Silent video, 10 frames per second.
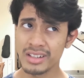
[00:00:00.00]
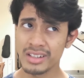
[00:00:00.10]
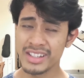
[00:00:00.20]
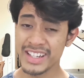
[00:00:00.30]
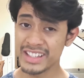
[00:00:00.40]

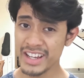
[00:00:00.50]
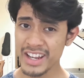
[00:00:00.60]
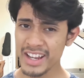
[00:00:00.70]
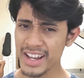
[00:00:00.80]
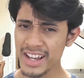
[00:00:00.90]

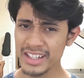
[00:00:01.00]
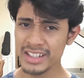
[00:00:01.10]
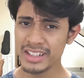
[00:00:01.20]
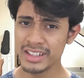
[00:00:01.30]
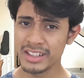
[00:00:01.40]
city, I
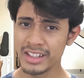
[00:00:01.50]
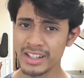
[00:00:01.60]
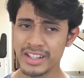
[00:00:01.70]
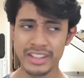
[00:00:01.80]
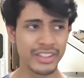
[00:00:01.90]
guess?
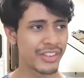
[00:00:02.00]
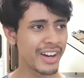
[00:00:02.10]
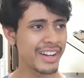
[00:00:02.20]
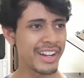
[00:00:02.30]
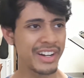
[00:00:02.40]
Is it the
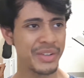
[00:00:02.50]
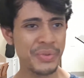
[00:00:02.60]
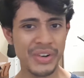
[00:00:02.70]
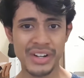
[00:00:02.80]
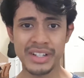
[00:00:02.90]
right English
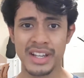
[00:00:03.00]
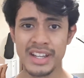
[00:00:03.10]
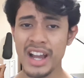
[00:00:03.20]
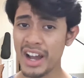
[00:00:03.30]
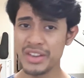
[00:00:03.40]
words?
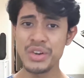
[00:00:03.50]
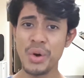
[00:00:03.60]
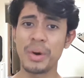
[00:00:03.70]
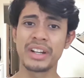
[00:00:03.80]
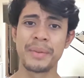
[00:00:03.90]
Yeah, you
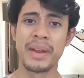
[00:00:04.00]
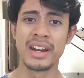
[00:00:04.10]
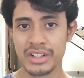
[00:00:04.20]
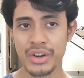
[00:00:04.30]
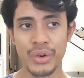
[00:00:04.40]
know what I
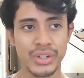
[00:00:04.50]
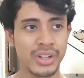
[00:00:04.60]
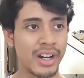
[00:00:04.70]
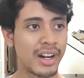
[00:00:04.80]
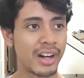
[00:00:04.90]
mean. Those
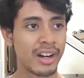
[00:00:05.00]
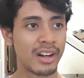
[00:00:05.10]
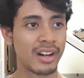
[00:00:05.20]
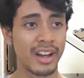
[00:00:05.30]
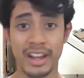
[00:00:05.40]

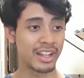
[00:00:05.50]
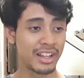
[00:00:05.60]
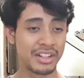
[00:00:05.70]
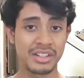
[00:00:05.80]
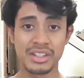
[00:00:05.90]
are
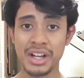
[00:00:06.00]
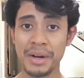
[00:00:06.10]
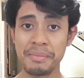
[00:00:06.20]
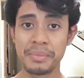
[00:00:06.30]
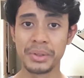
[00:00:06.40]
like
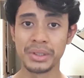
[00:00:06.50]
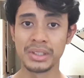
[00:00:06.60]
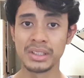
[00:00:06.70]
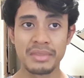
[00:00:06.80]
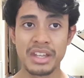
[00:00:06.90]

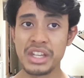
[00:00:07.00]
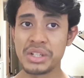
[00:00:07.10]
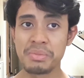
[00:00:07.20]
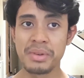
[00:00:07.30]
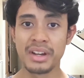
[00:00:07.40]
Istanbul,
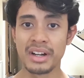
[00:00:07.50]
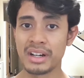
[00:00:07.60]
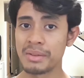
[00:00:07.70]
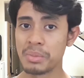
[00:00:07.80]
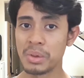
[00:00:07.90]

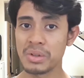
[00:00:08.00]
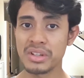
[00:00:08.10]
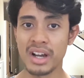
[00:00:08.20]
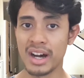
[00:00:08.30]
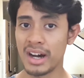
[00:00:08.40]
Izmir,
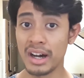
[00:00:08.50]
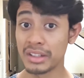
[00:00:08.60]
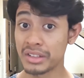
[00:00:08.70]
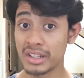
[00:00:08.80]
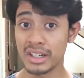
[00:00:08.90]
Bursa,
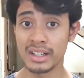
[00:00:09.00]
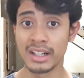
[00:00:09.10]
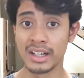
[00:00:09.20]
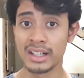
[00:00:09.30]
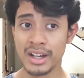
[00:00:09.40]

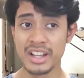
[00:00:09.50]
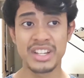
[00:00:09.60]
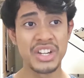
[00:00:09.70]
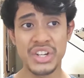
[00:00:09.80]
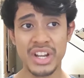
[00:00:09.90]
Ankara,
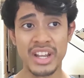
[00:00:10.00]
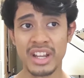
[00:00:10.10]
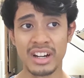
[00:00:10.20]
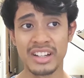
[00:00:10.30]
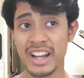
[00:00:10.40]

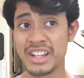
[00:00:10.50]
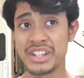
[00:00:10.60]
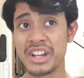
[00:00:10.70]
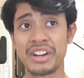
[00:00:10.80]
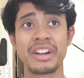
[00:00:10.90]
Eskişehir,
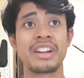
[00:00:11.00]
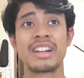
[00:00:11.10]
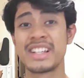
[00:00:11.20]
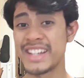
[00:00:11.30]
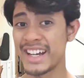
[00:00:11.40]
Kayseri,
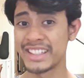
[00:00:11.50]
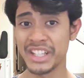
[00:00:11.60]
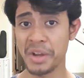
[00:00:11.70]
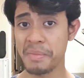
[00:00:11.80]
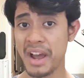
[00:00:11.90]

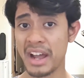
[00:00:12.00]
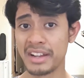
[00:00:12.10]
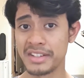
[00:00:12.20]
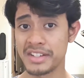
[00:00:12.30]
Gaziantep, and